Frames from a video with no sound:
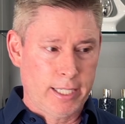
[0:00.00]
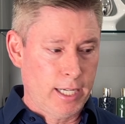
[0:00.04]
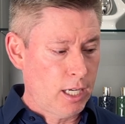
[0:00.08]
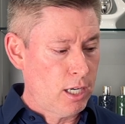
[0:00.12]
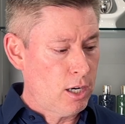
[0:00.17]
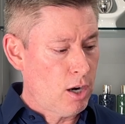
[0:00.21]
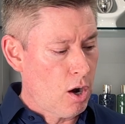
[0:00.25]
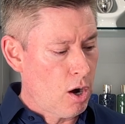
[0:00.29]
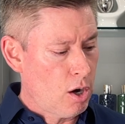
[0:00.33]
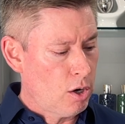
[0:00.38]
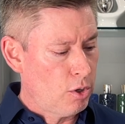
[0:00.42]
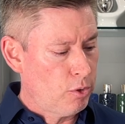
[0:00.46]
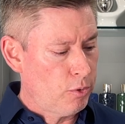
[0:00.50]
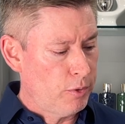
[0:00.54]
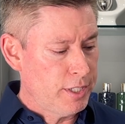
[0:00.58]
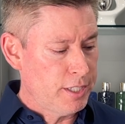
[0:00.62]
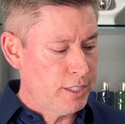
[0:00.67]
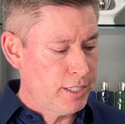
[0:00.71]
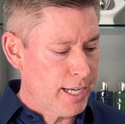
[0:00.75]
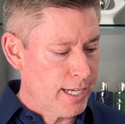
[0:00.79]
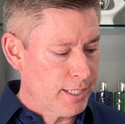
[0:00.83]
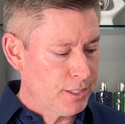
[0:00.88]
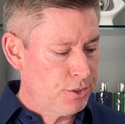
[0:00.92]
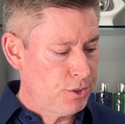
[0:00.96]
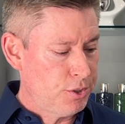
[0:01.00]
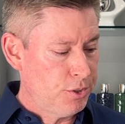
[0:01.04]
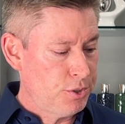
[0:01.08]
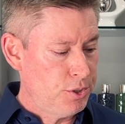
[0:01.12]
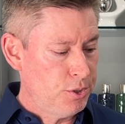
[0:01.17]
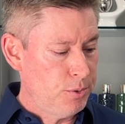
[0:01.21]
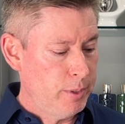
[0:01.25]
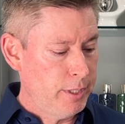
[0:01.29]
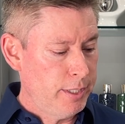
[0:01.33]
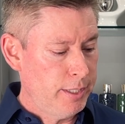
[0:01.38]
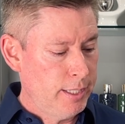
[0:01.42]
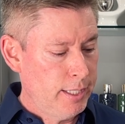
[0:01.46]
a concrete texture
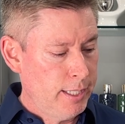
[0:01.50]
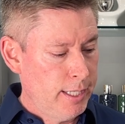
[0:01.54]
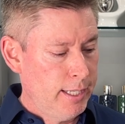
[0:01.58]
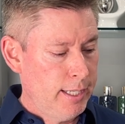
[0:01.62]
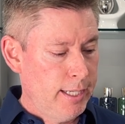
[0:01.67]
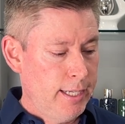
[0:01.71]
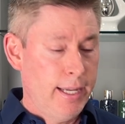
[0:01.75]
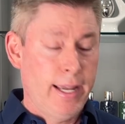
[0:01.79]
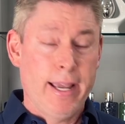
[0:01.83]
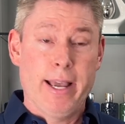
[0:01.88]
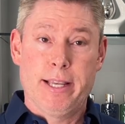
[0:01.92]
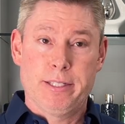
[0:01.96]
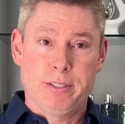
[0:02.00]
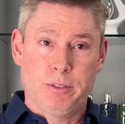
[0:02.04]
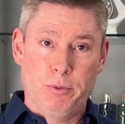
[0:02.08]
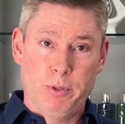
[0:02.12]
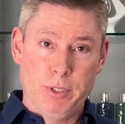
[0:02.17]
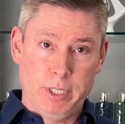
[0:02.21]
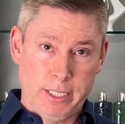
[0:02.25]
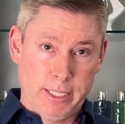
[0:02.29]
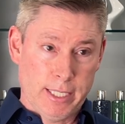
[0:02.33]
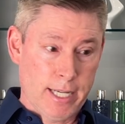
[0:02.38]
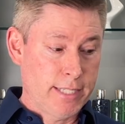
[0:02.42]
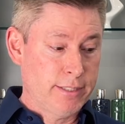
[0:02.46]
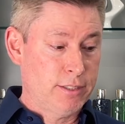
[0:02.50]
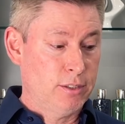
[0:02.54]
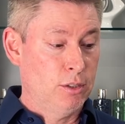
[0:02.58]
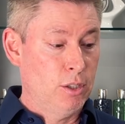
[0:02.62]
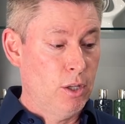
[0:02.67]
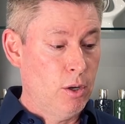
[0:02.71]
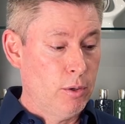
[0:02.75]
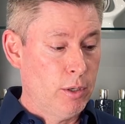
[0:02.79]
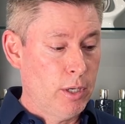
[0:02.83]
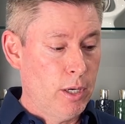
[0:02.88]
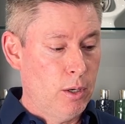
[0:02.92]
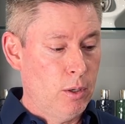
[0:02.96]
to it. Has a really nice
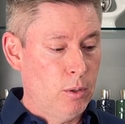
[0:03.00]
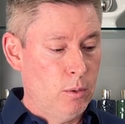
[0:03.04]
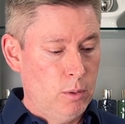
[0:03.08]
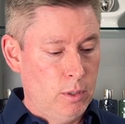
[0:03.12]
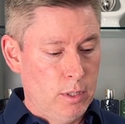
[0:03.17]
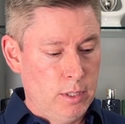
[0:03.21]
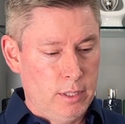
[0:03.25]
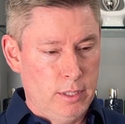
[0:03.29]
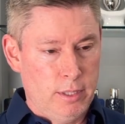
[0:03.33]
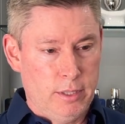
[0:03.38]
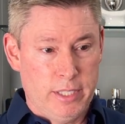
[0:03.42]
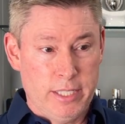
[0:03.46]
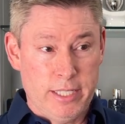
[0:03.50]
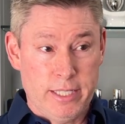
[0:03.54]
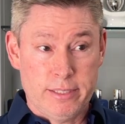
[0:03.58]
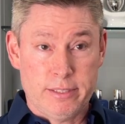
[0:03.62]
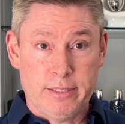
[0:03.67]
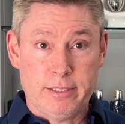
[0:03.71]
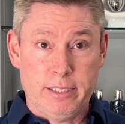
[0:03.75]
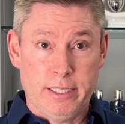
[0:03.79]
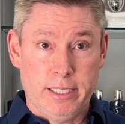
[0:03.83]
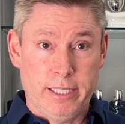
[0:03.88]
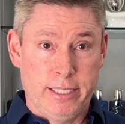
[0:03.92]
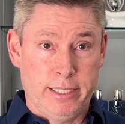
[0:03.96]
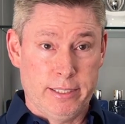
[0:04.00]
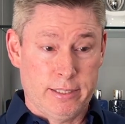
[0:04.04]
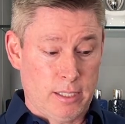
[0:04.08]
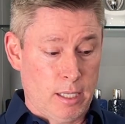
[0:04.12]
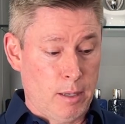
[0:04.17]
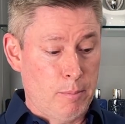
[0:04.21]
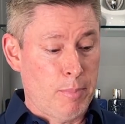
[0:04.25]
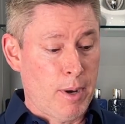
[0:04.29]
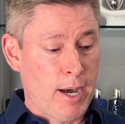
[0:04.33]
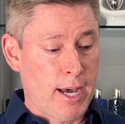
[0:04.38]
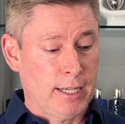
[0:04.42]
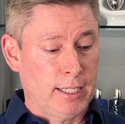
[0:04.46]
logo. This is a
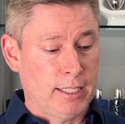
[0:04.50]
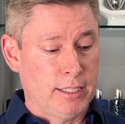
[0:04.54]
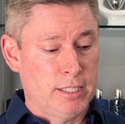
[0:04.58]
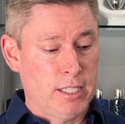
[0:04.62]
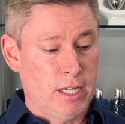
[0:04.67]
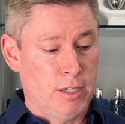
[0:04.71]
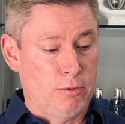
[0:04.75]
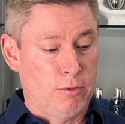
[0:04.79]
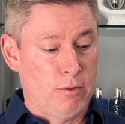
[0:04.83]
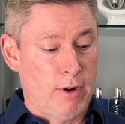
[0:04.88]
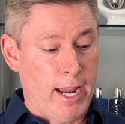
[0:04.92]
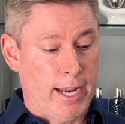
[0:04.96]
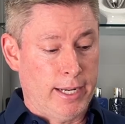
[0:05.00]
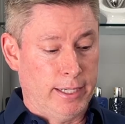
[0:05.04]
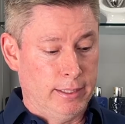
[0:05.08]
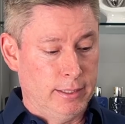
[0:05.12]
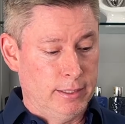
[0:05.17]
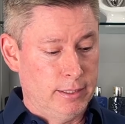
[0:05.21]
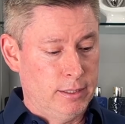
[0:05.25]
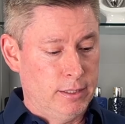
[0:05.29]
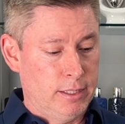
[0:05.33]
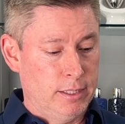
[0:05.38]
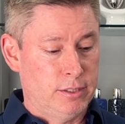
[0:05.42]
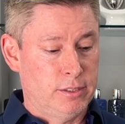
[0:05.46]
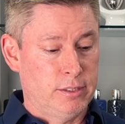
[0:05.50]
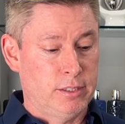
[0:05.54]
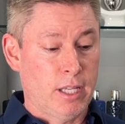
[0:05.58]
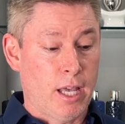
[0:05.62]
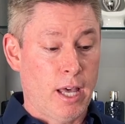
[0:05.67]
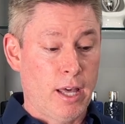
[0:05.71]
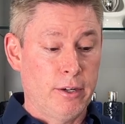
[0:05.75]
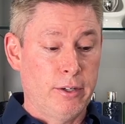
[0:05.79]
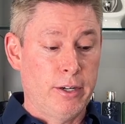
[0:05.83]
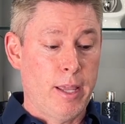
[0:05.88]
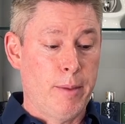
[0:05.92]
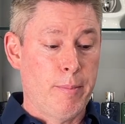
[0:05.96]
bottle done right. This is
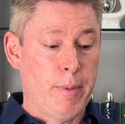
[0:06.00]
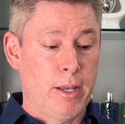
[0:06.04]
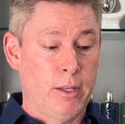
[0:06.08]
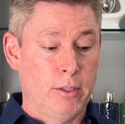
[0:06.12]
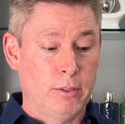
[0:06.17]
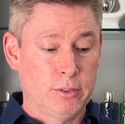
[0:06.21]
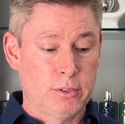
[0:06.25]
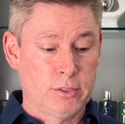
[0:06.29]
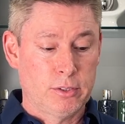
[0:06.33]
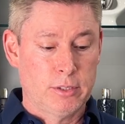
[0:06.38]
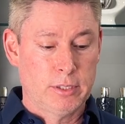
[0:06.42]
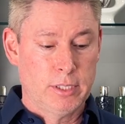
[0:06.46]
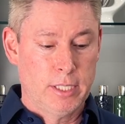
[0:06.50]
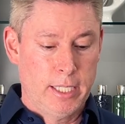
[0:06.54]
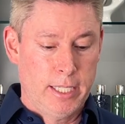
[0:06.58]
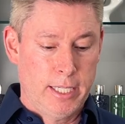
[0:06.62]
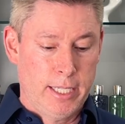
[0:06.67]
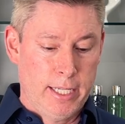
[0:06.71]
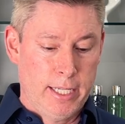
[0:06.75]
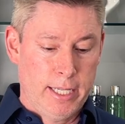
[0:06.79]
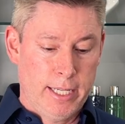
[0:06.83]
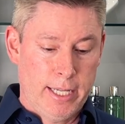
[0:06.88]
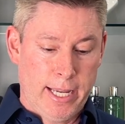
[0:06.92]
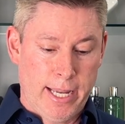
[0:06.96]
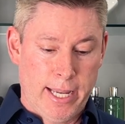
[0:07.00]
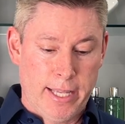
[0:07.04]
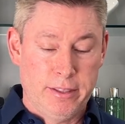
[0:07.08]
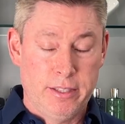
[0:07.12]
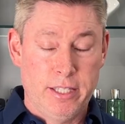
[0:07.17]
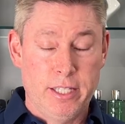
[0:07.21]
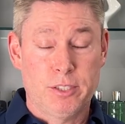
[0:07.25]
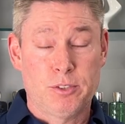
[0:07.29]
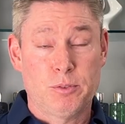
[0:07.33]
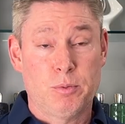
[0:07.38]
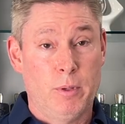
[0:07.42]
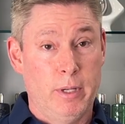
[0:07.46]
100 mLs, and
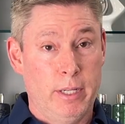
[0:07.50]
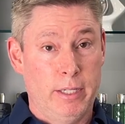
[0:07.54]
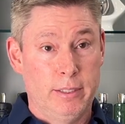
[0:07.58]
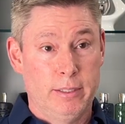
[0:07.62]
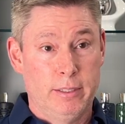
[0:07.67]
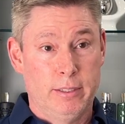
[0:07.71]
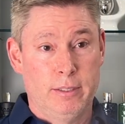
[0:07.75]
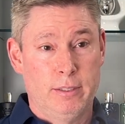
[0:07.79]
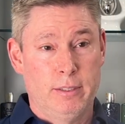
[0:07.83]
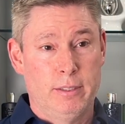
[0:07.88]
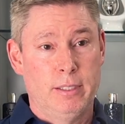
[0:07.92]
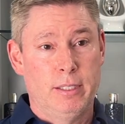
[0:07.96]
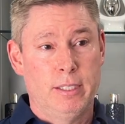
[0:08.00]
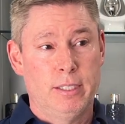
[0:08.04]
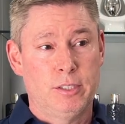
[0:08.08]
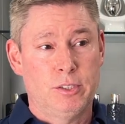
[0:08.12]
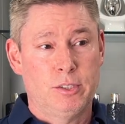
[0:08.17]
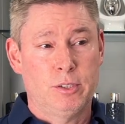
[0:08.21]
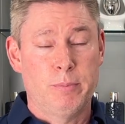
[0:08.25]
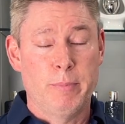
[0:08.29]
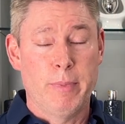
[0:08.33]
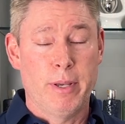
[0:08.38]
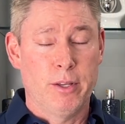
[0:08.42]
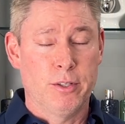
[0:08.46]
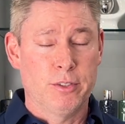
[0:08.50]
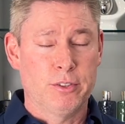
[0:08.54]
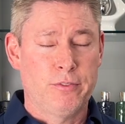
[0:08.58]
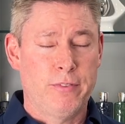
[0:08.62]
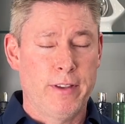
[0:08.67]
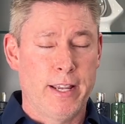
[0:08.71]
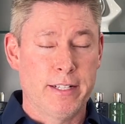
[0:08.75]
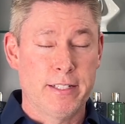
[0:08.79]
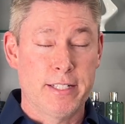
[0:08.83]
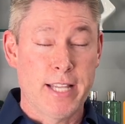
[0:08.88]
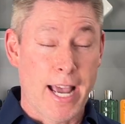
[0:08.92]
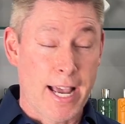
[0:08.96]
this one smells
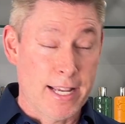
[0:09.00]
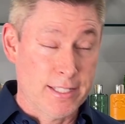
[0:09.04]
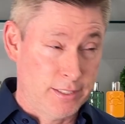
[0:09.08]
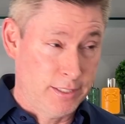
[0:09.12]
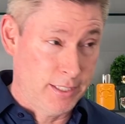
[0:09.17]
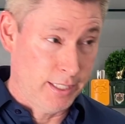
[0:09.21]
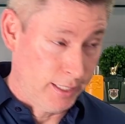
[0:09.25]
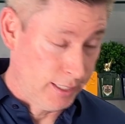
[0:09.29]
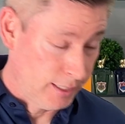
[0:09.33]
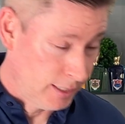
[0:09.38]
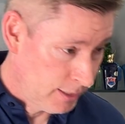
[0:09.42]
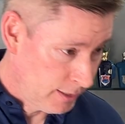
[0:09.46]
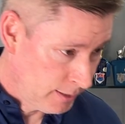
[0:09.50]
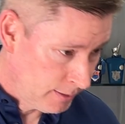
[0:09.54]
fantastic.